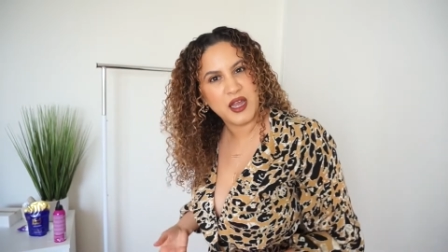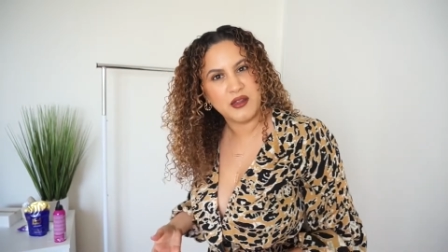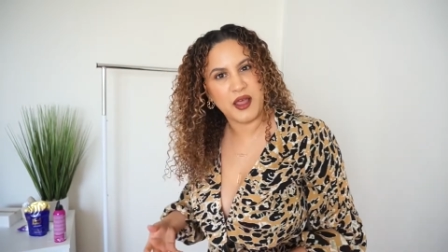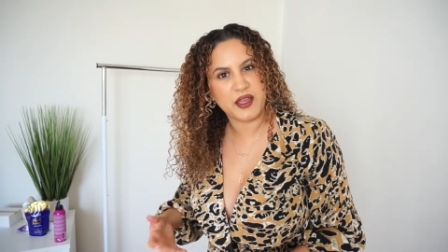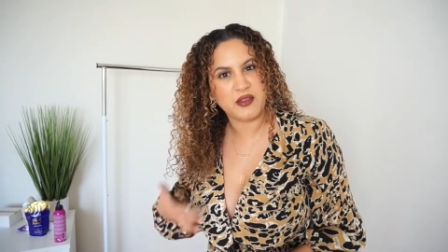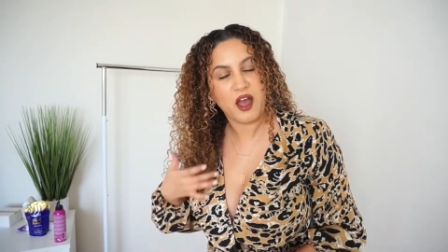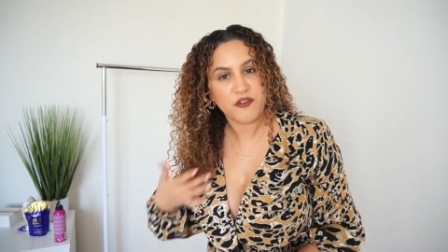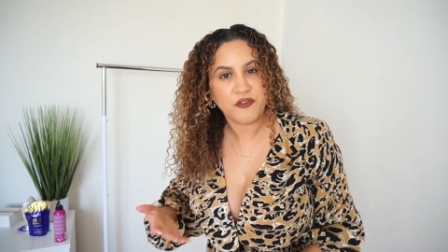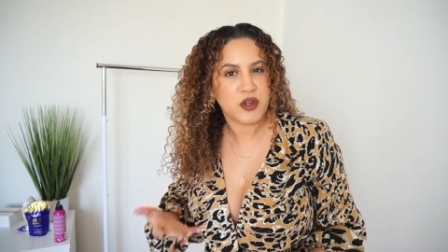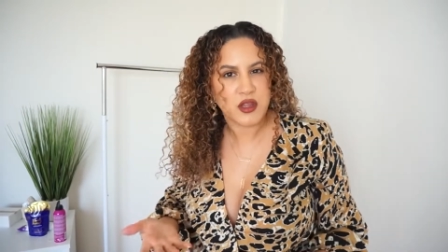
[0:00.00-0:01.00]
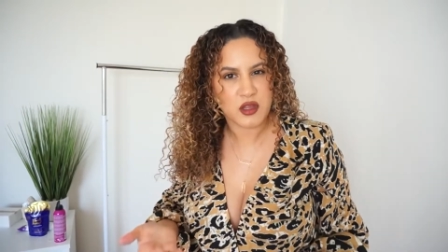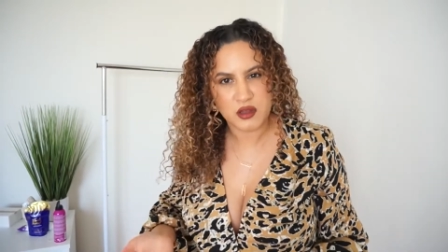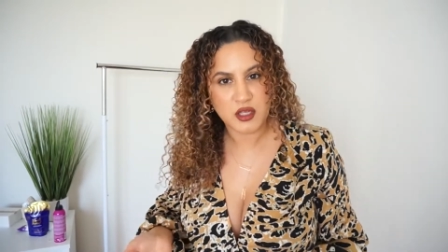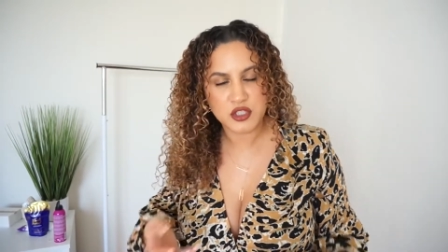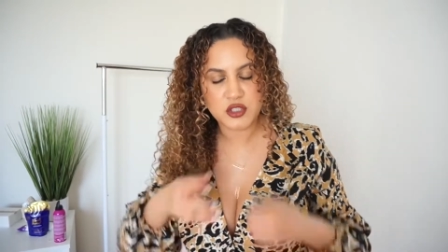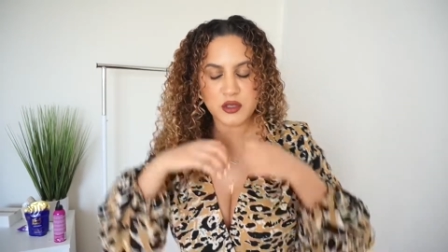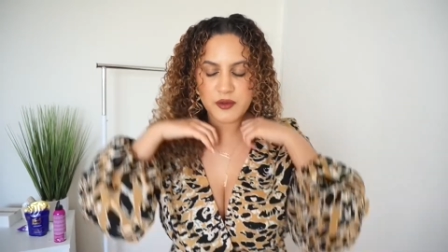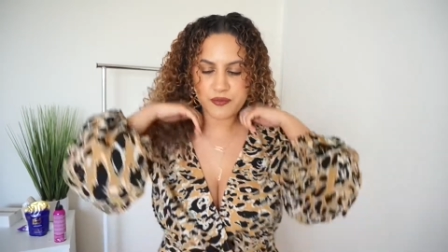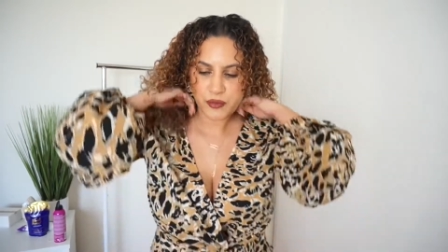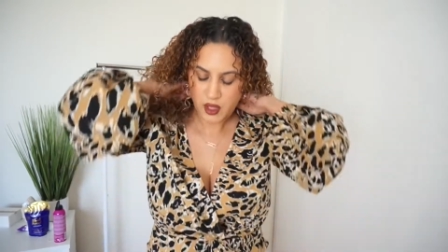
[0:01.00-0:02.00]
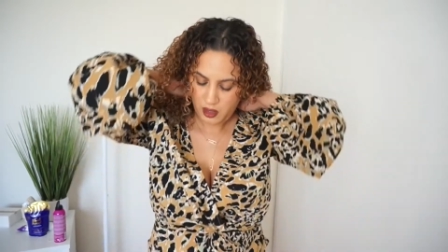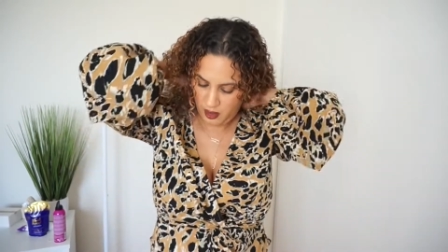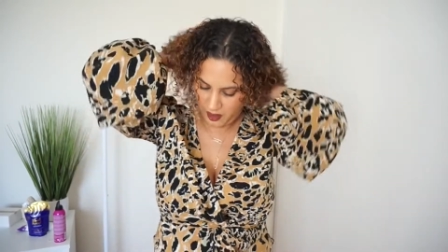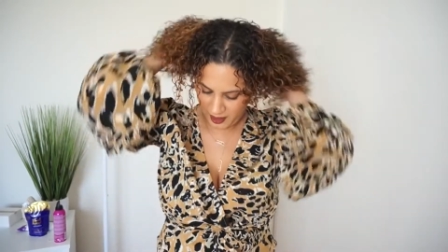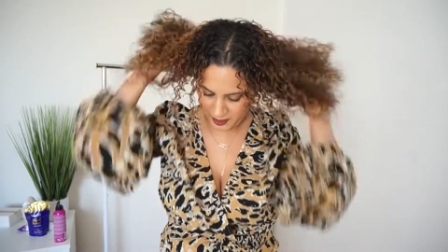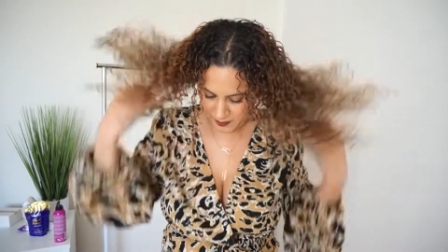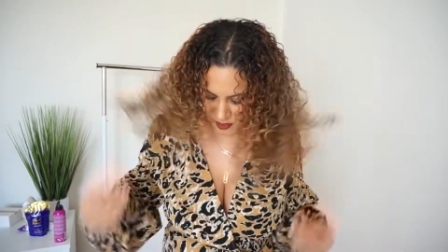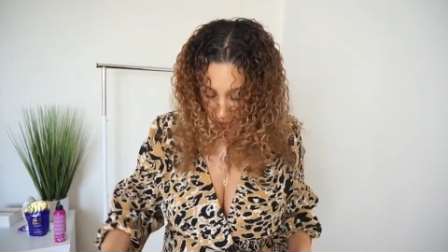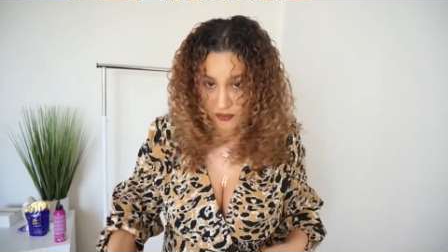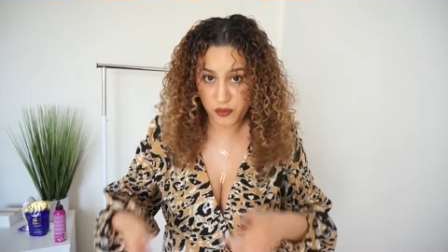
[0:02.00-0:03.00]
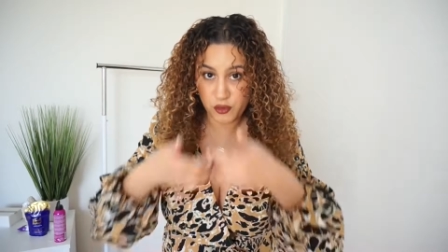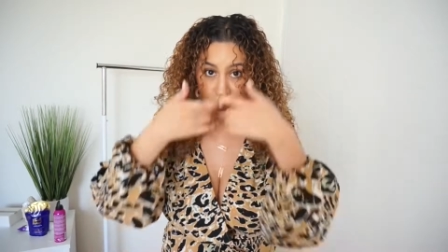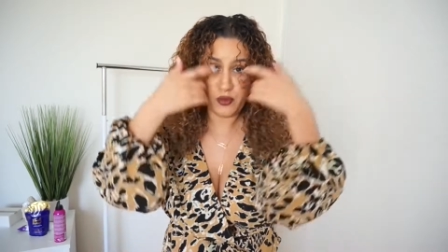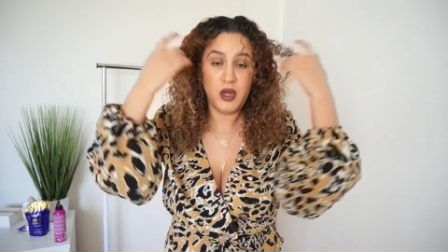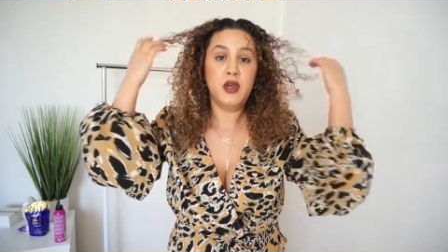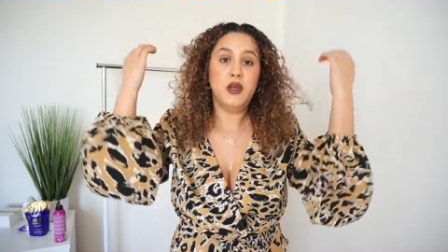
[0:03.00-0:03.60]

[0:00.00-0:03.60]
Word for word: like not frizzy essentially um, so if you